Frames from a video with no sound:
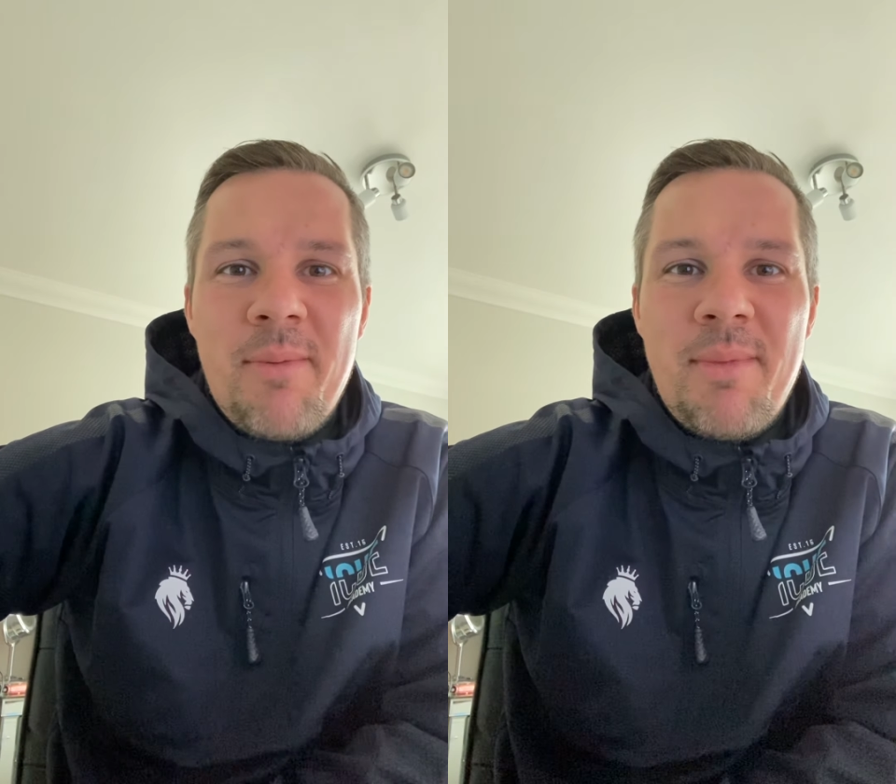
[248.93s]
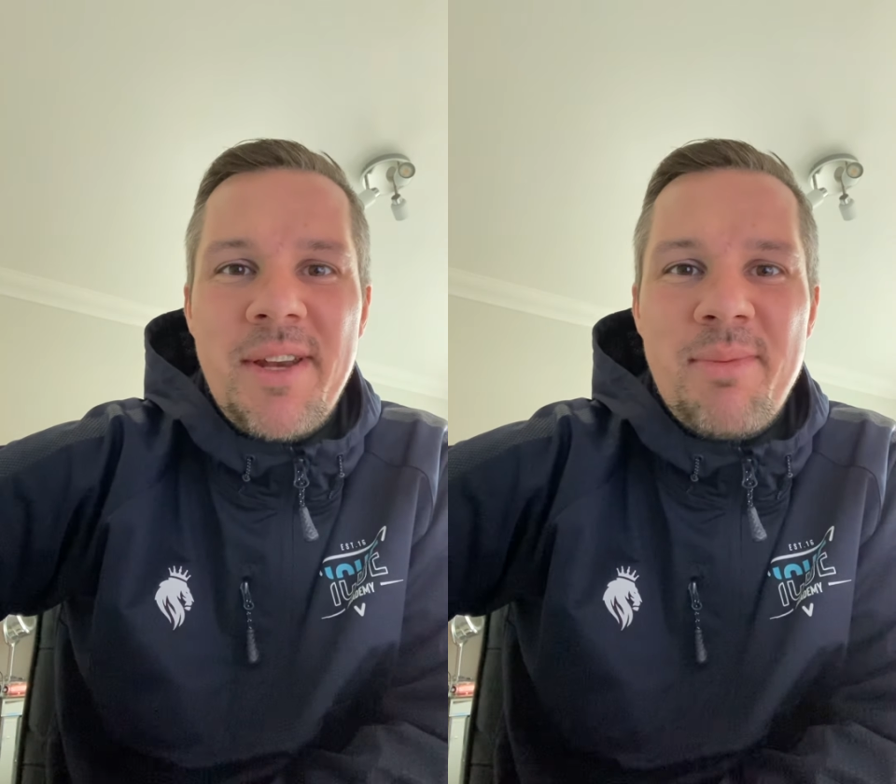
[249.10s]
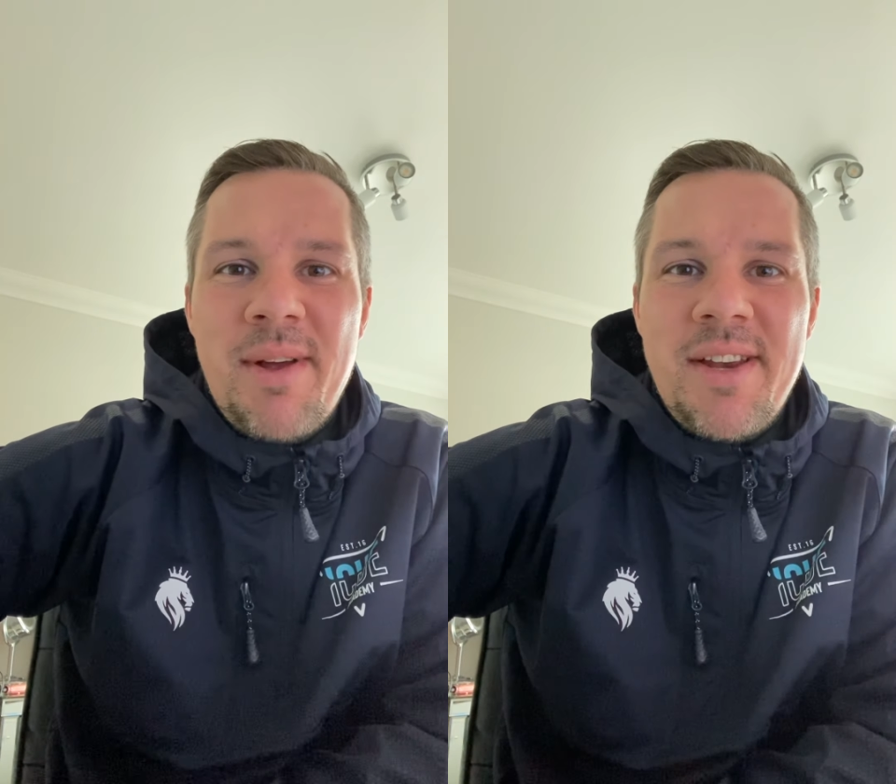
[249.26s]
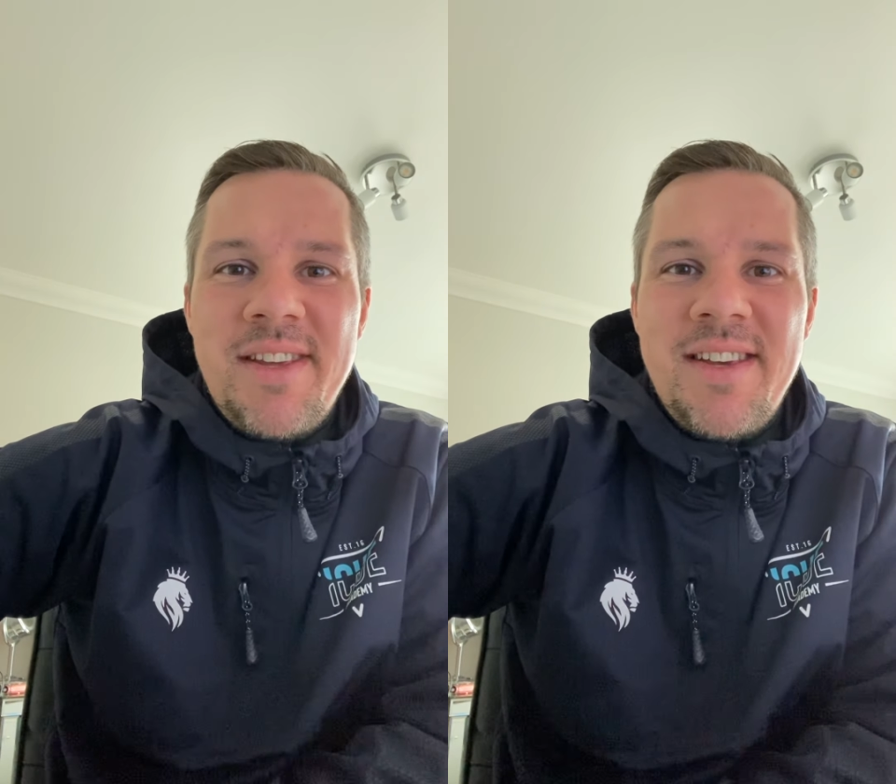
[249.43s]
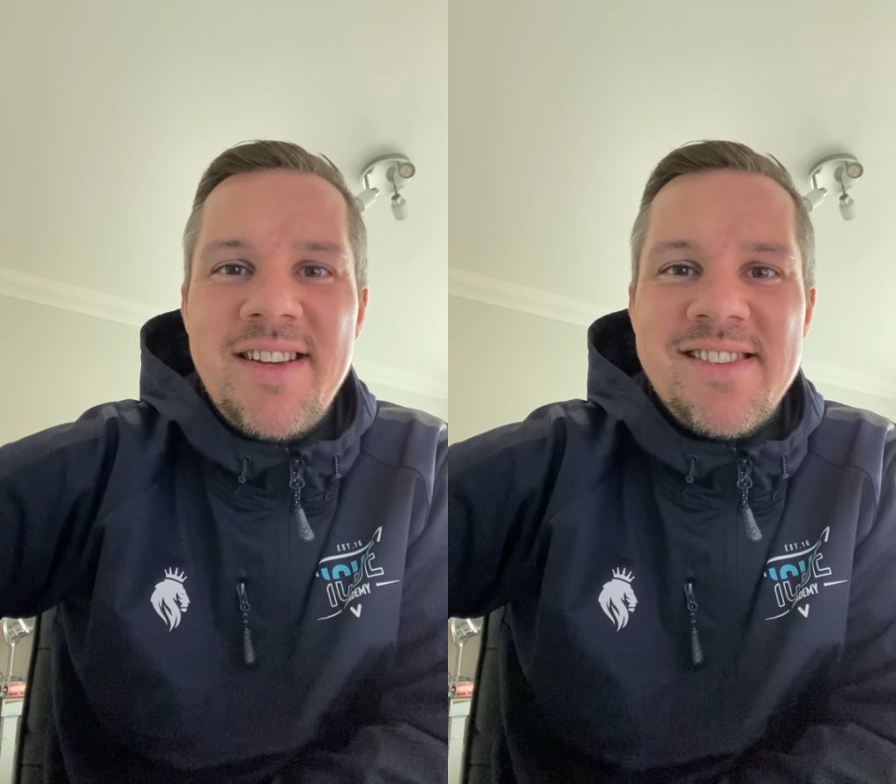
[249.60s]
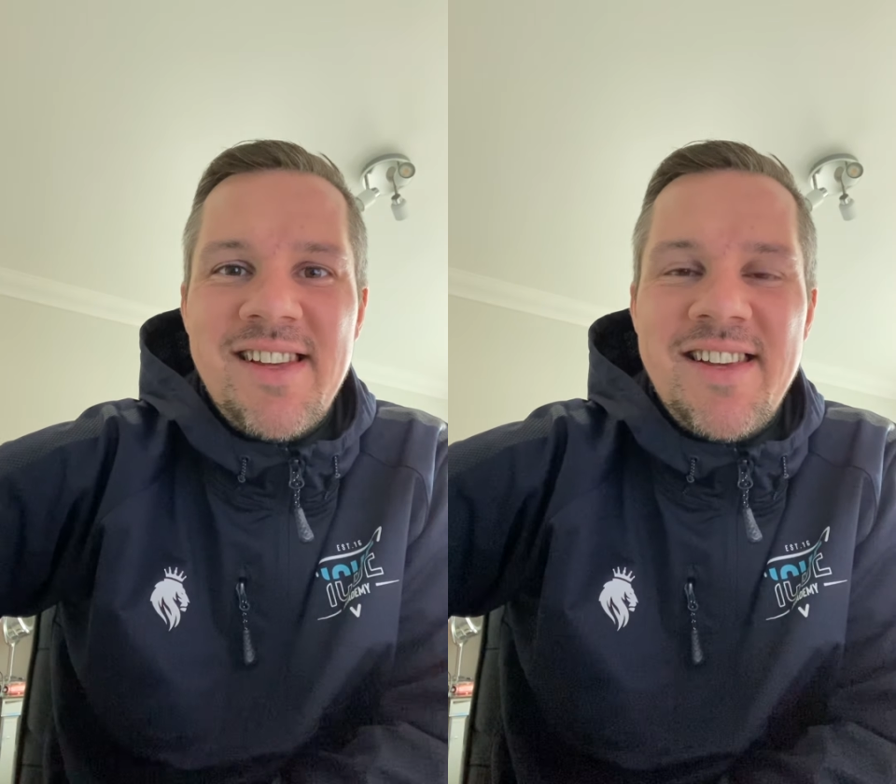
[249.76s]
many
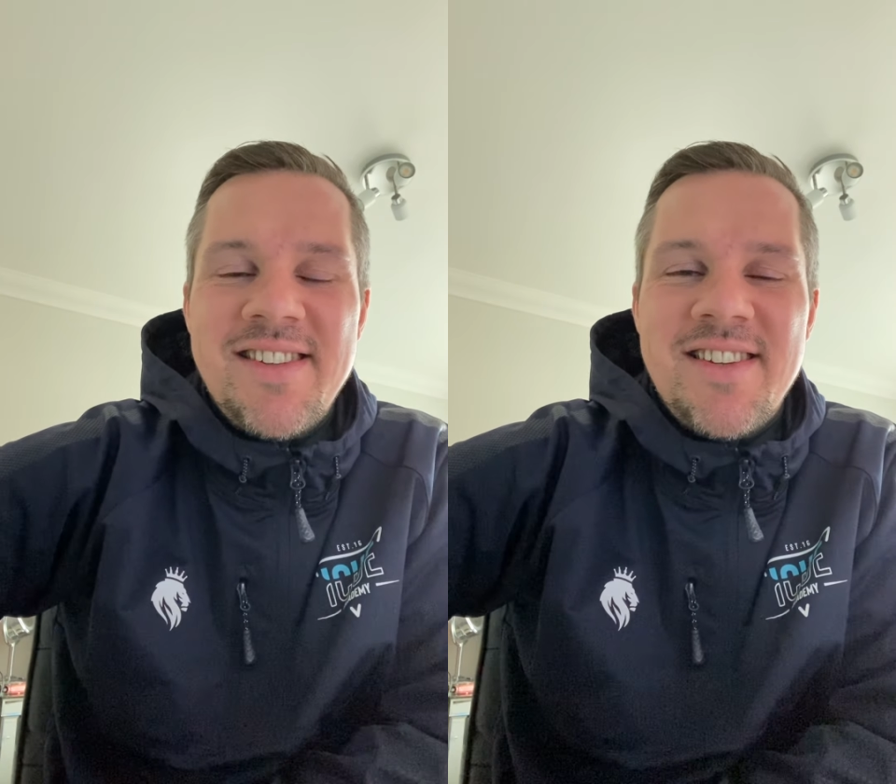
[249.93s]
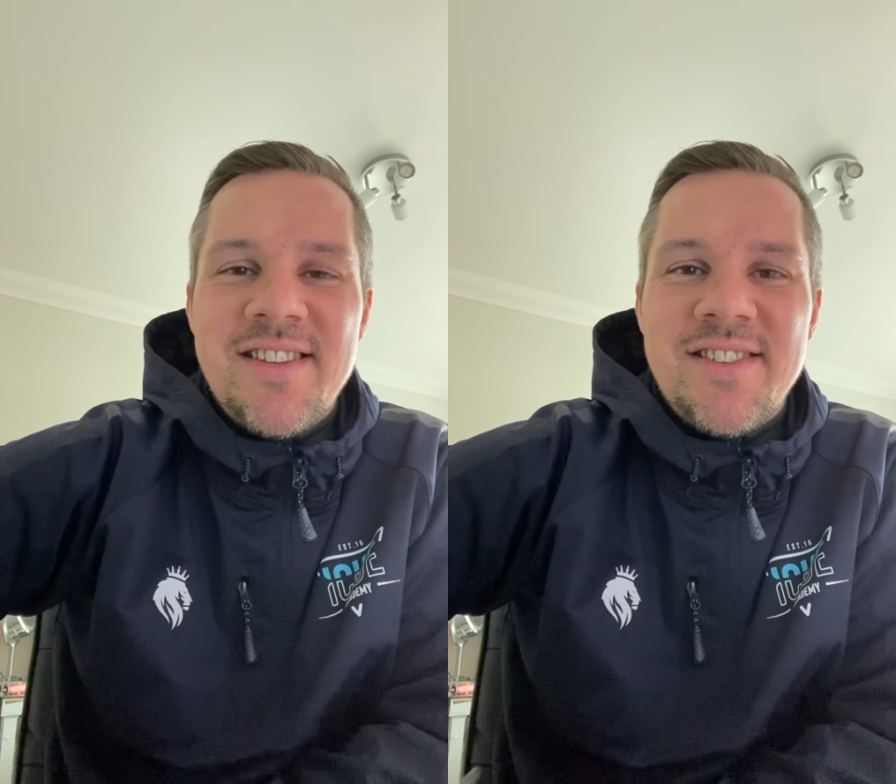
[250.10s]
years later.